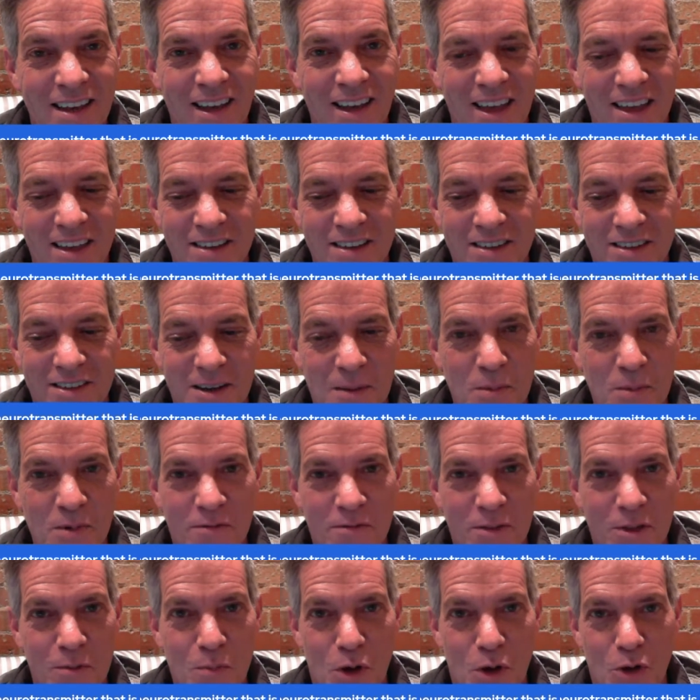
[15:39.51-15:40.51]
is some of
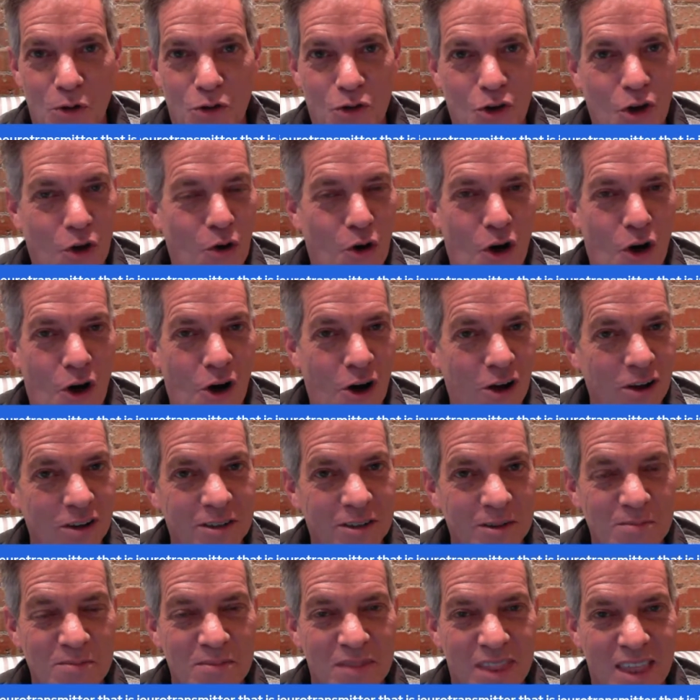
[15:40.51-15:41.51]
the most
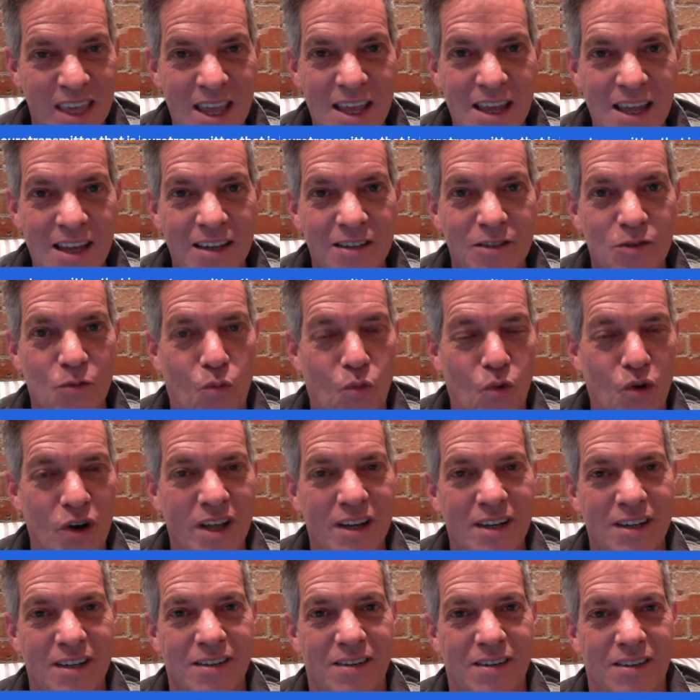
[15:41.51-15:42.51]
awesome things
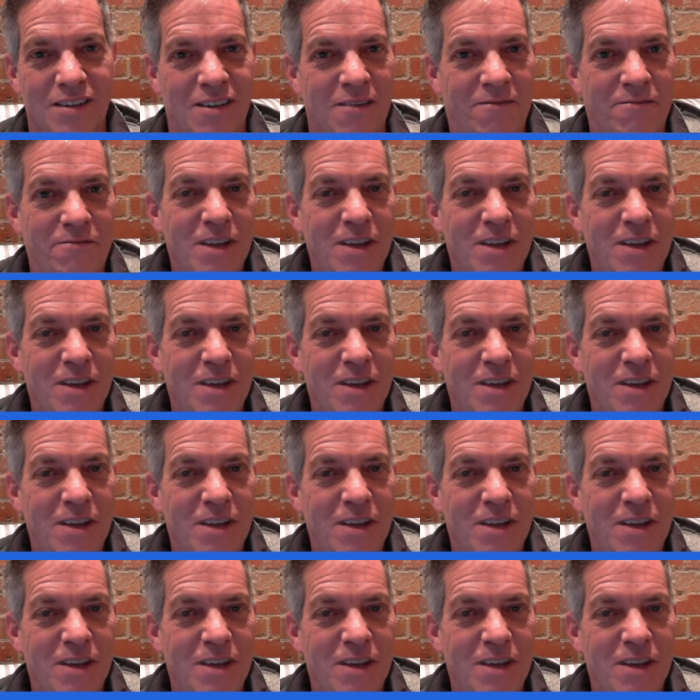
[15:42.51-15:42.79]
the